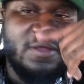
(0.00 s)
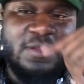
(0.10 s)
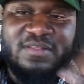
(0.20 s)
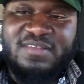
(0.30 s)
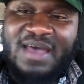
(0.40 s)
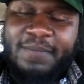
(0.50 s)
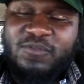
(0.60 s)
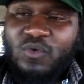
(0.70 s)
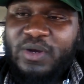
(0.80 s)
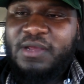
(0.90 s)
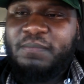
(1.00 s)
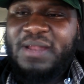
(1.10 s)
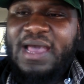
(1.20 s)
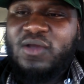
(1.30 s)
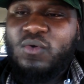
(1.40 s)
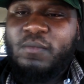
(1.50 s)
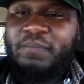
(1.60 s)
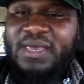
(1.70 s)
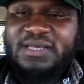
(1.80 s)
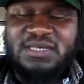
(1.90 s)
the top 20 black owned
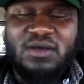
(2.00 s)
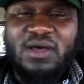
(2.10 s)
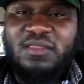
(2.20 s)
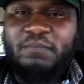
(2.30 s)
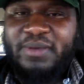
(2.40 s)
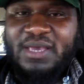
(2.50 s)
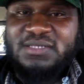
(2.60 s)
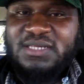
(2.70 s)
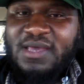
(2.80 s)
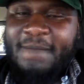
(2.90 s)
banks and other banks.